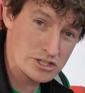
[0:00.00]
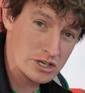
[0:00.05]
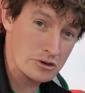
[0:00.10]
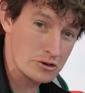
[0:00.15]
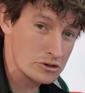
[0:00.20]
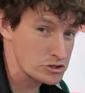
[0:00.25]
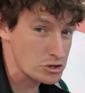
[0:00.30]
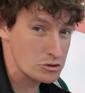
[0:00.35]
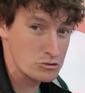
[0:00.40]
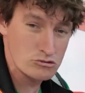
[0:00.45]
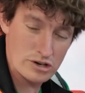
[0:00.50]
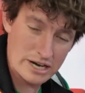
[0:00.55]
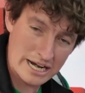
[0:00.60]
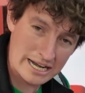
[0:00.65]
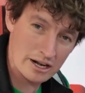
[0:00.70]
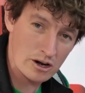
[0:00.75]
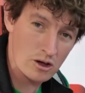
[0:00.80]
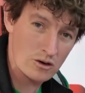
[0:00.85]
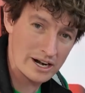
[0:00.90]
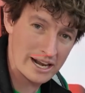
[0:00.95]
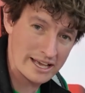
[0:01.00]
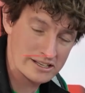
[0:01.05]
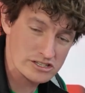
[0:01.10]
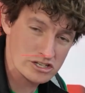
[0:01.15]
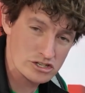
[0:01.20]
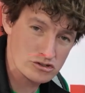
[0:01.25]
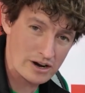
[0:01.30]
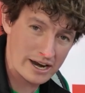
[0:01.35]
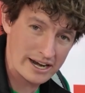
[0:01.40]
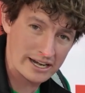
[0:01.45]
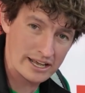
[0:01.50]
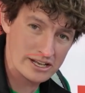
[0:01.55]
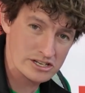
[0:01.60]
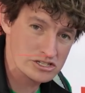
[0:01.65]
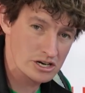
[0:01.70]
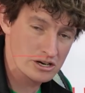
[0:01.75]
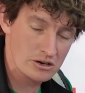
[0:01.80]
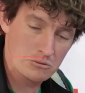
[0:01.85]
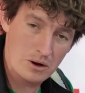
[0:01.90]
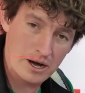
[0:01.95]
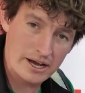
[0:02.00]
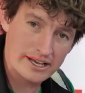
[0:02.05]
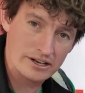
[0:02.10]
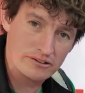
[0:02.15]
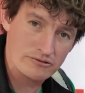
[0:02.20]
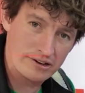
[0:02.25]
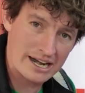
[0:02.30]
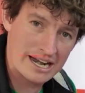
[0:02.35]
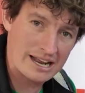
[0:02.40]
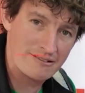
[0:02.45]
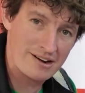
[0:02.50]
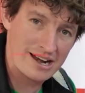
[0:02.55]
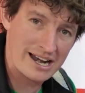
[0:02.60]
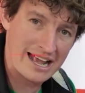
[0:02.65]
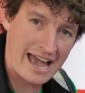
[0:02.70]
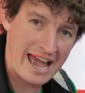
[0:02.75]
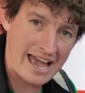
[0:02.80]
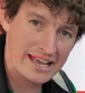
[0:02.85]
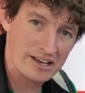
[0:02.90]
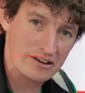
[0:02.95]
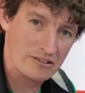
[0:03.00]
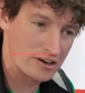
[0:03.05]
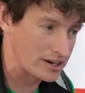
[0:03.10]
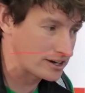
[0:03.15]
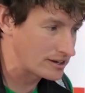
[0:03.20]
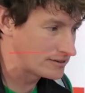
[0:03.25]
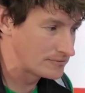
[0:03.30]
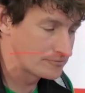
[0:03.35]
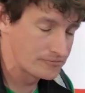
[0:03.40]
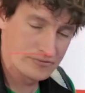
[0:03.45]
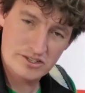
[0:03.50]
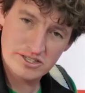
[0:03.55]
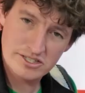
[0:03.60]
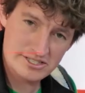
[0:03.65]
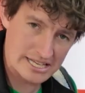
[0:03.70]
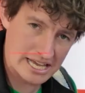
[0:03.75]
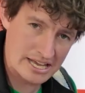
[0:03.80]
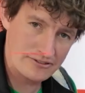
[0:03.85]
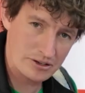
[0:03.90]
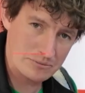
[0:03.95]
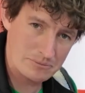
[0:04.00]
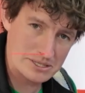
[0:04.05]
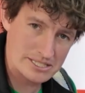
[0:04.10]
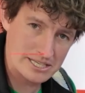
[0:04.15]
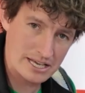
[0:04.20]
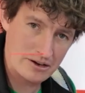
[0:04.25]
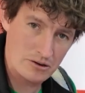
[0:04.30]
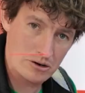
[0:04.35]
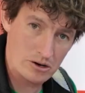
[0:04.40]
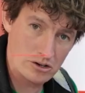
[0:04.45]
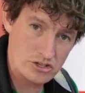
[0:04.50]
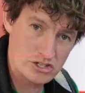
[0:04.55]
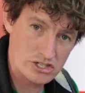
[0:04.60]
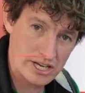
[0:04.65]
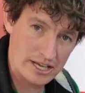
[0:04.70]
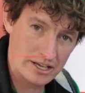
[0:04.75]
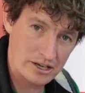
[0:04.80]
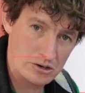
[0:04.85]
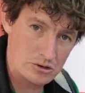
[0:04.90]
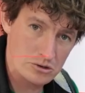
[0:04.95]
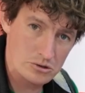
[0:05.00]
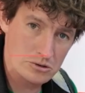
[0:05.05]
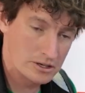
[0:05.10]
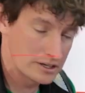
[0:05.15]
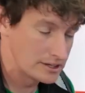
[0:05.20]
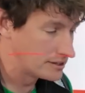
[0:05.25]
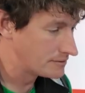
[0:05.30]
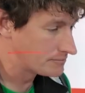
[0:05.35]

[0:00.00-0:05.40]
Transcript: So you can do really long lengths of drainage, working really, really accurate, saving material on shingle,